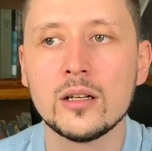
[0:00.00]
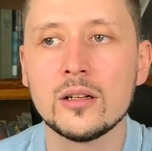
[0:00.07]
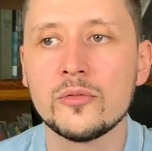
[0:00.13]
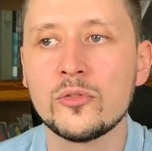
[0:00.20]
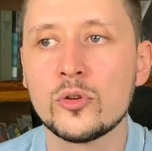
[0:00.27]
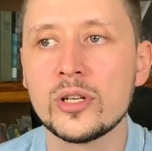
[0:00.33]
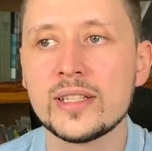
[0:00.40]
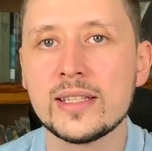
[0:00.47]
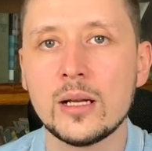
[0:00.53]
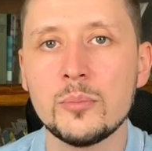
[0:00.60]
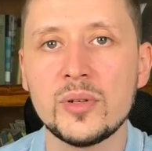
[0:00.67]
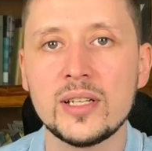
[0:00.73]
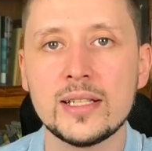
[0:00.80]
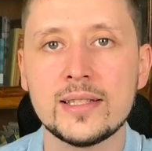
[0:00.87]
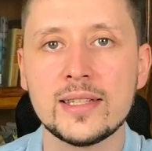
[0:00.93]
For example,
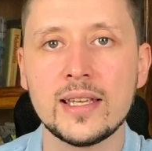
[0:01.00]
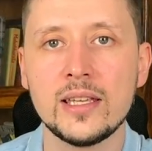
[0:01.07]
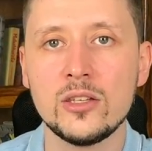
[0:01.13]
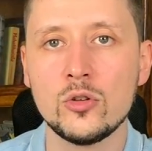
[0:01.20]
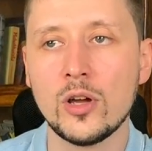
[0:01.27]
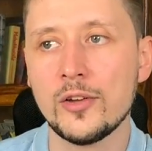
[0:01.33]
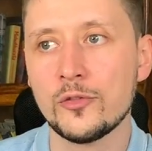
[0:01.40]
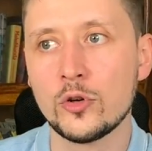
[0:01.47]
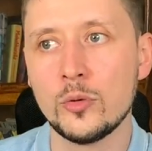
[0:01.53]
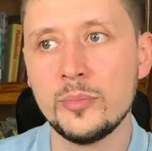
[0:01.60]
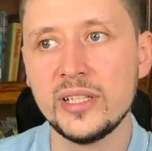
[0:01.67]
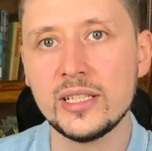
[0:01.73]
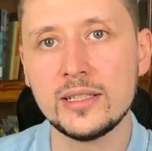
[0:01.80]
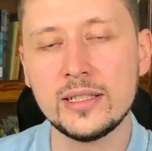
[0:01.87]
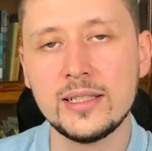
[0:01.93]
let's say you have
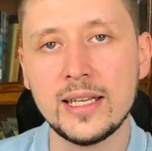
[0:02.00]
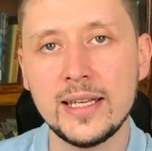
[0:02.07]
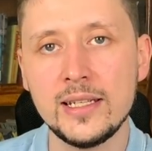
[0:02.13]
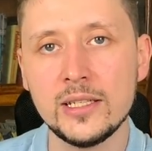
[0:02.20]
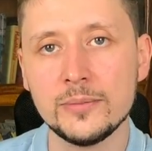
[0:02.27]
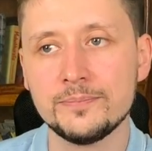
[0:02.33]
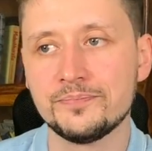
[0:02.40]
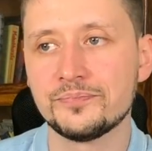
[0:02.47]
committed a date